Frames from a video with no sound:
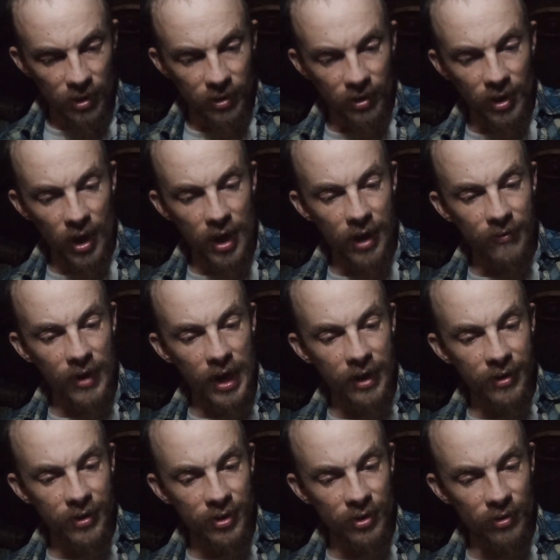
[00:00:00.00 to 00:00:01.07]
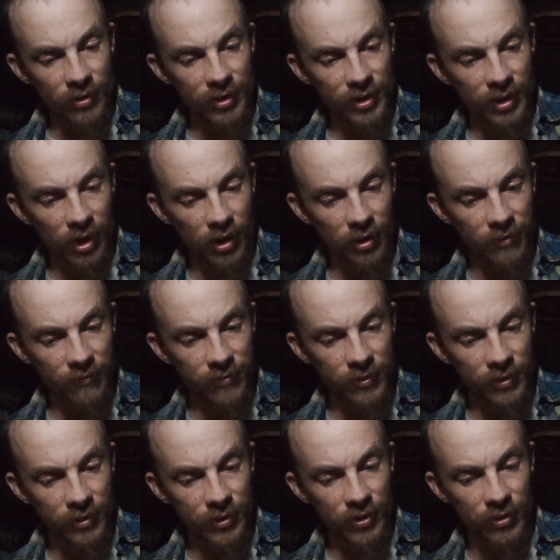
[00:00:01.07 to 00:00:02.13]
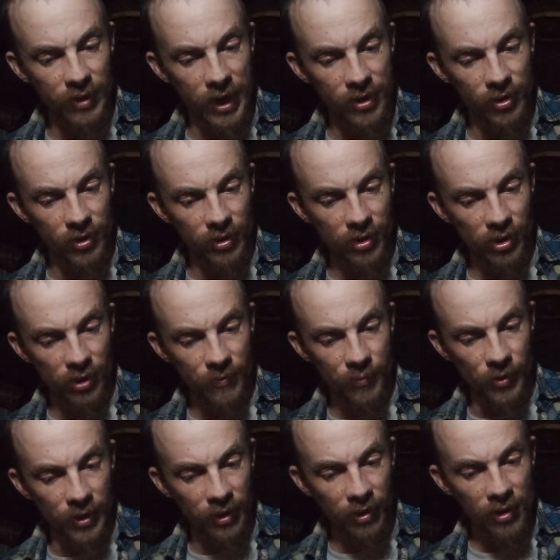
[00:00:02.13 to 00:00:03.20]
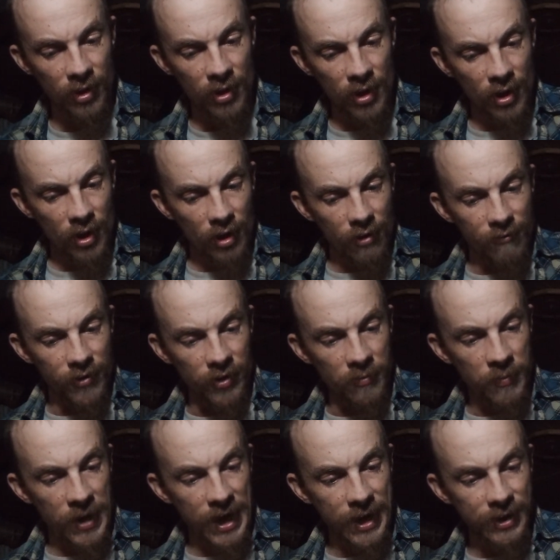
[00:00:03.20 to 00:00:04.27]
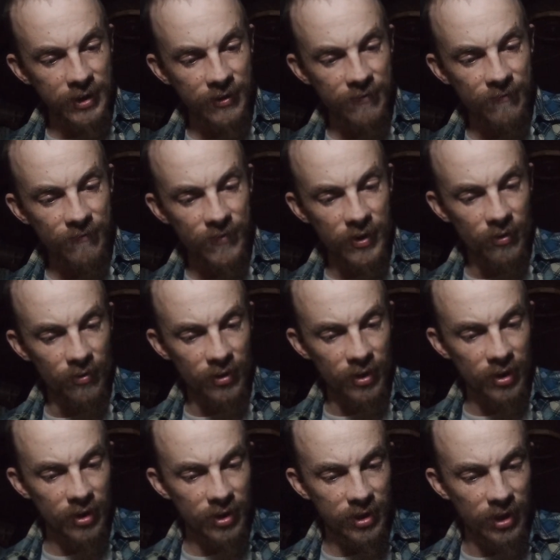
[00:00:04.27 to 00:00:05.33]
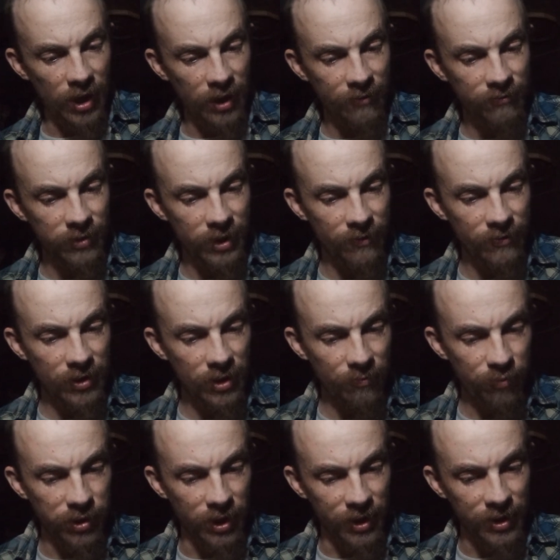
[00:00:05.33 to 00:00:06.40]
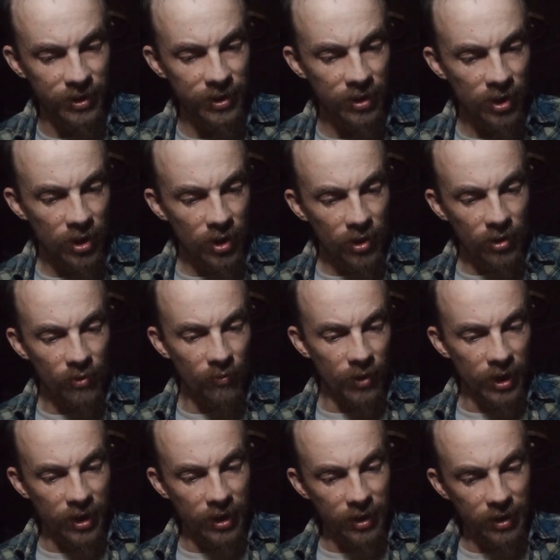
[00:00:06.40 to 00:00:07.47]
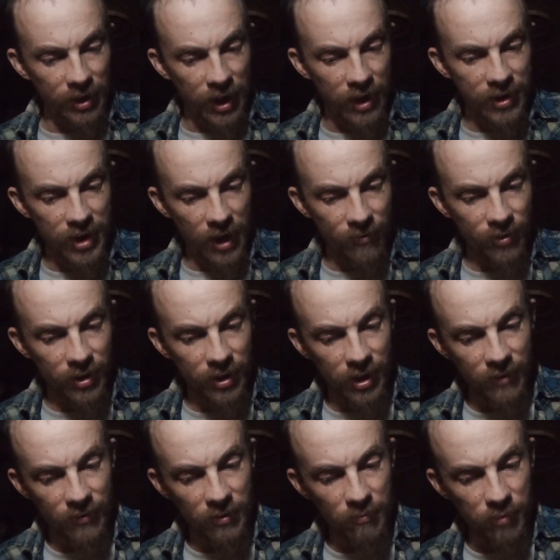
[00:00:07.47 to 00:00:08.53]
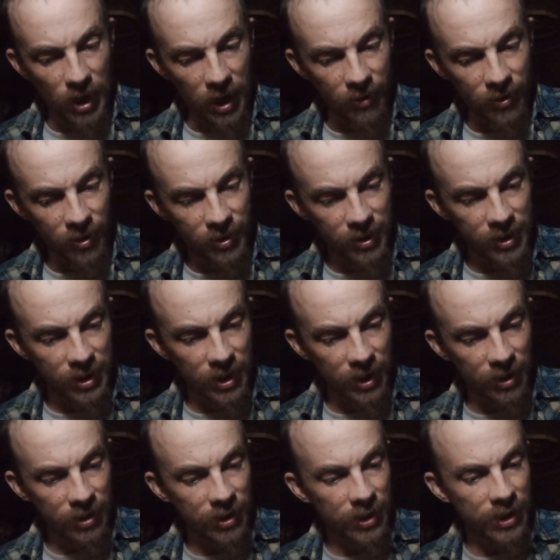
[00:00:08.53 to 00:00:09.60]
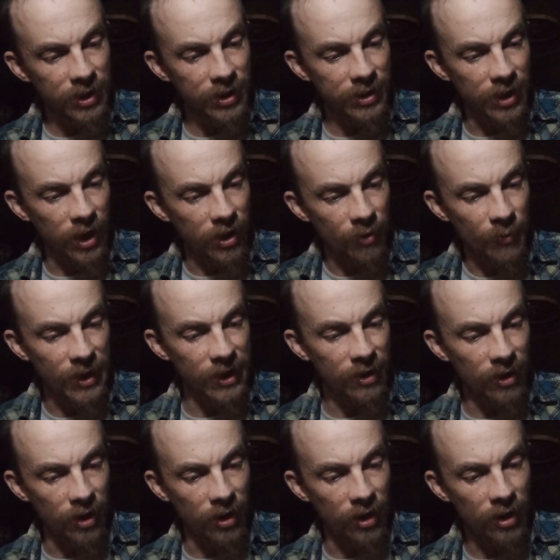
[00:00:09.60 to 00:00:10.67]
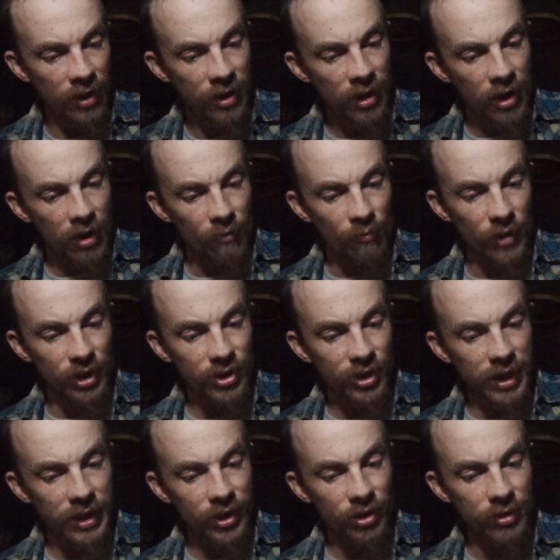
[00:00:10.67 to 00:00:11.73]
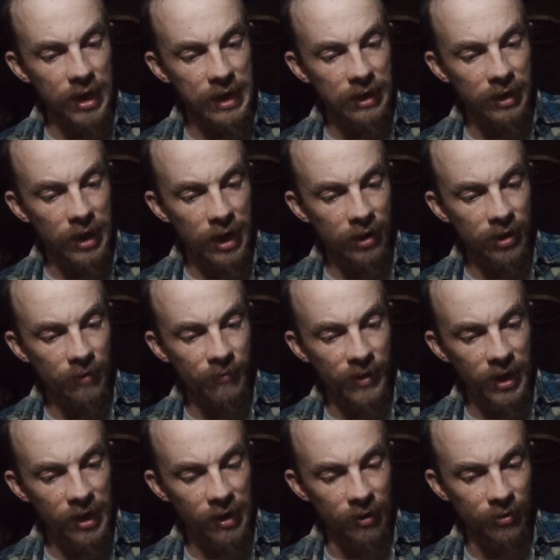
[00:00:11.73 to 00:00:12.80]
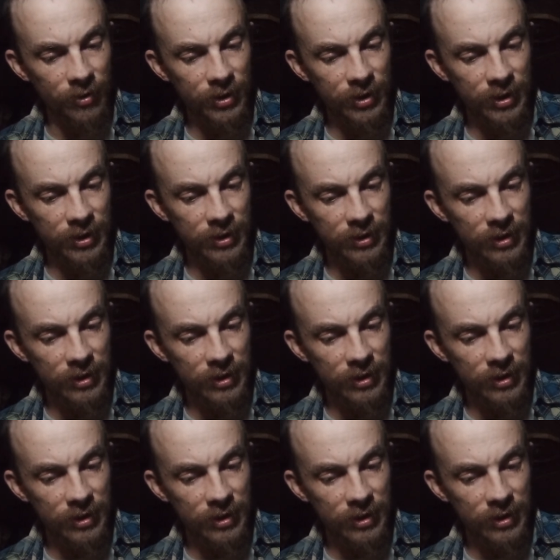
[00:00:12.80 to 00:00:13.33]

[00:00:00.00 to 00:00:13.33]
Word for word: The kind of attitude is hard for a stranger to cope with. For the past few years, I've lived in a place where I never even bothered to take the keys out of my car, much less try to lock up the house.